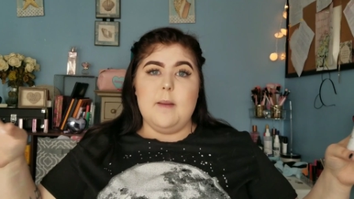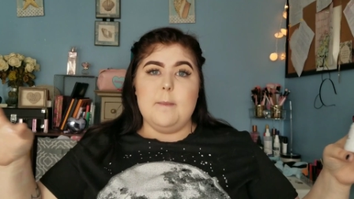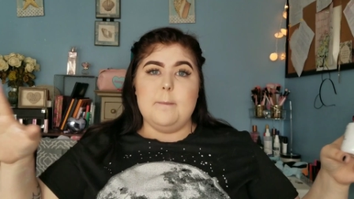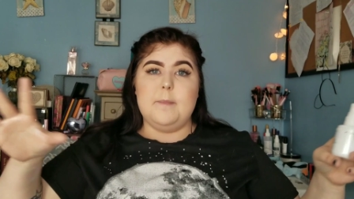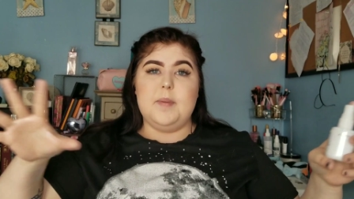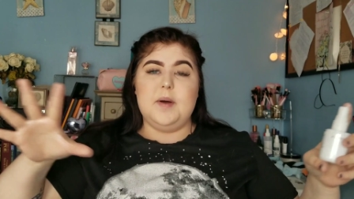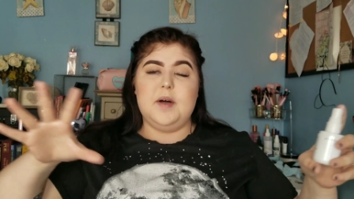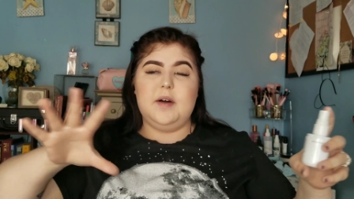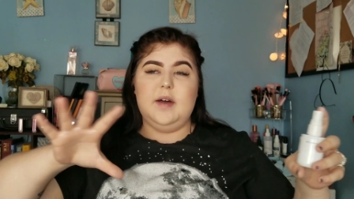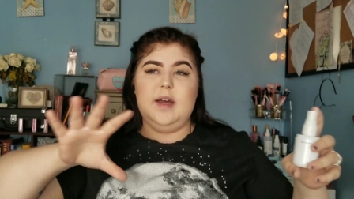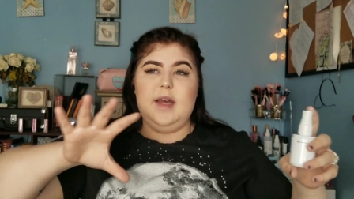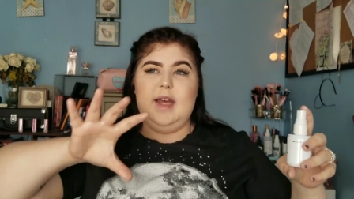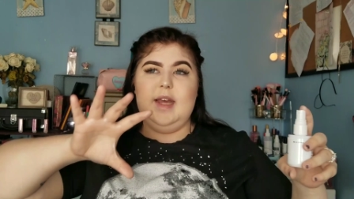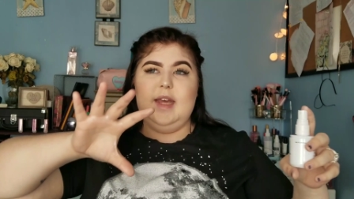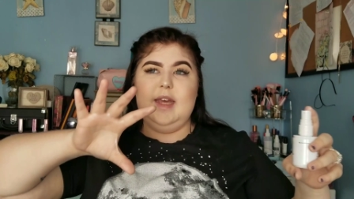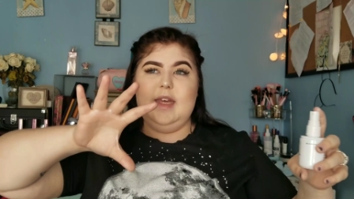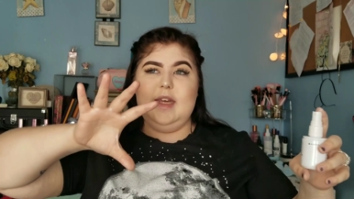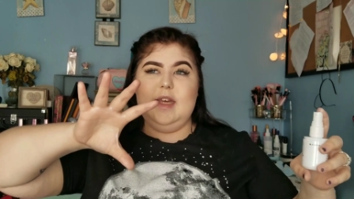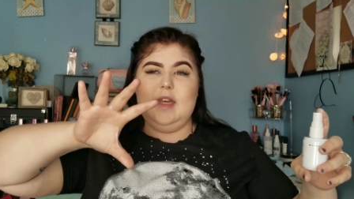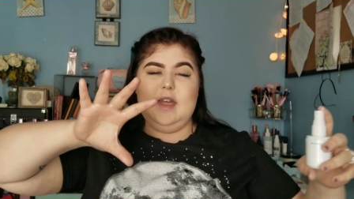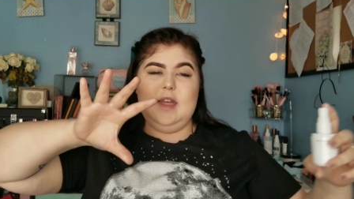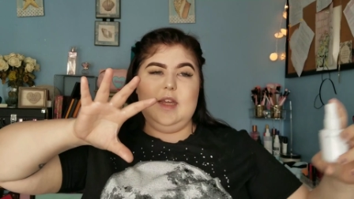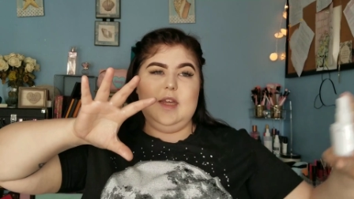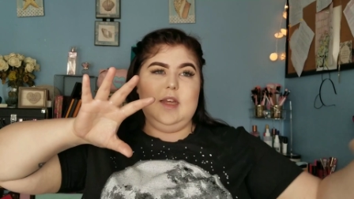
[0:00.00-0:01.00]
but like
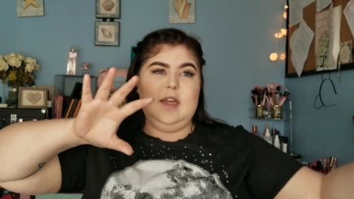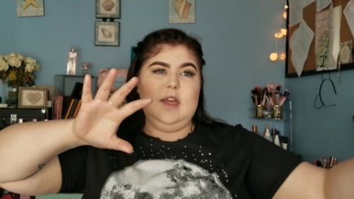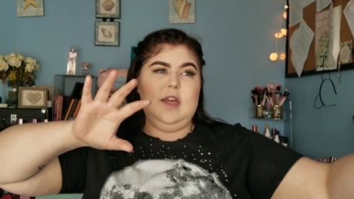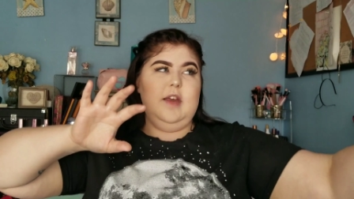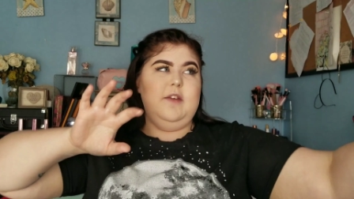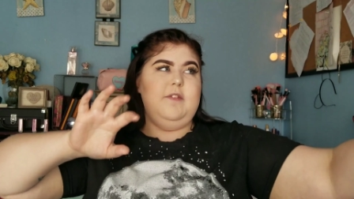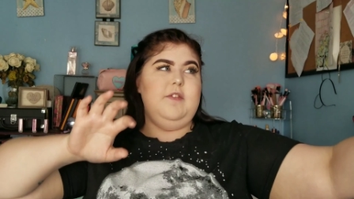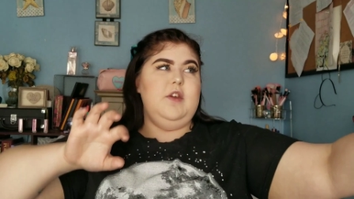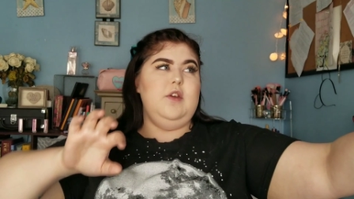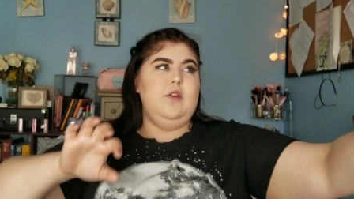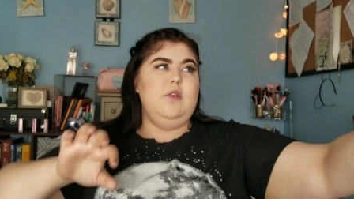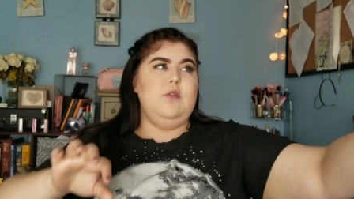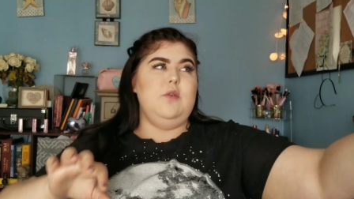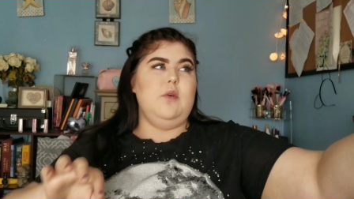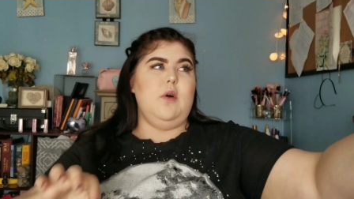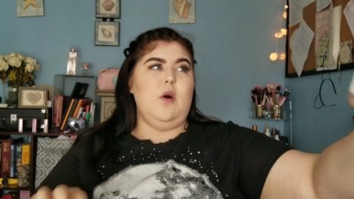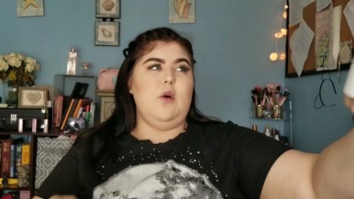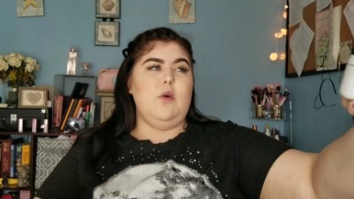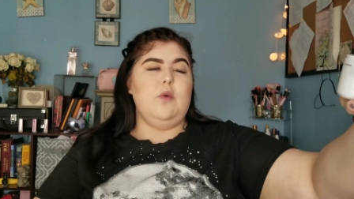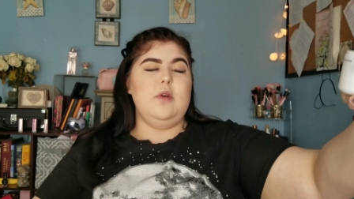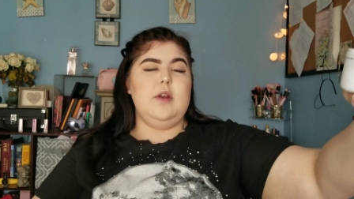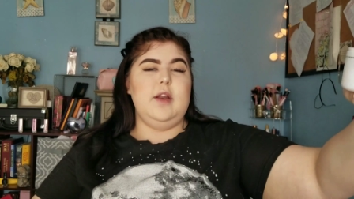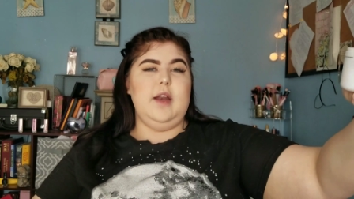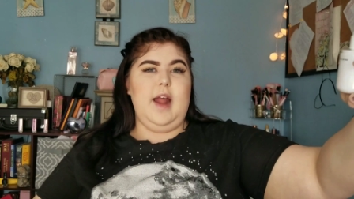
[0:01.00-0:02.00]
if you
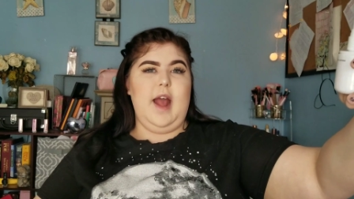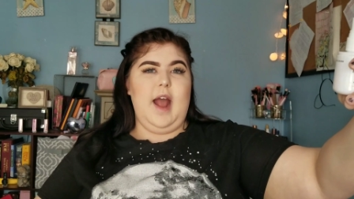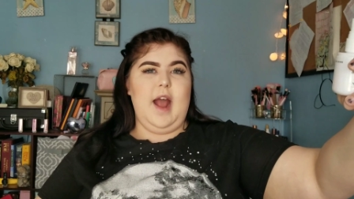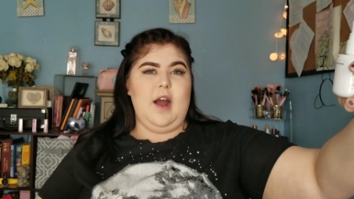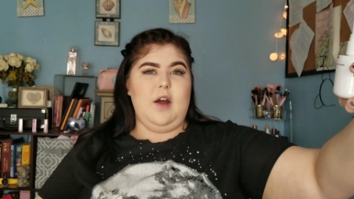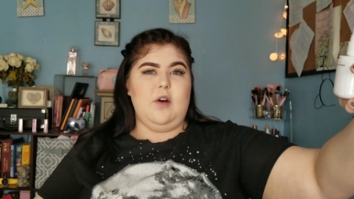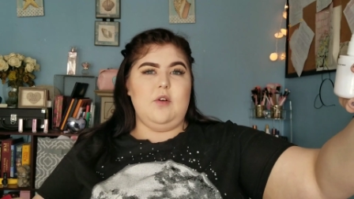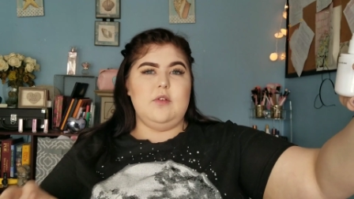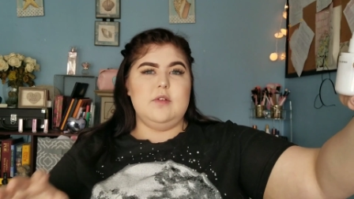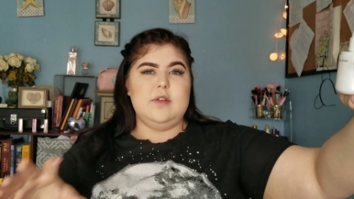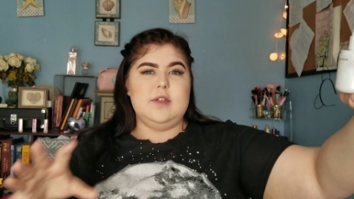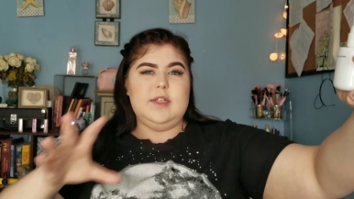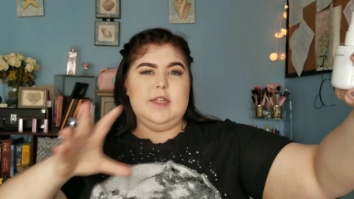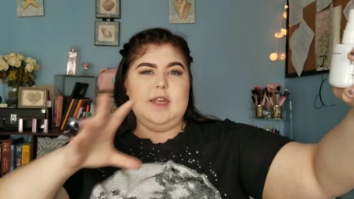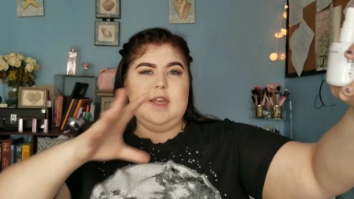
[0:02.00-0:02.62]
hold it out,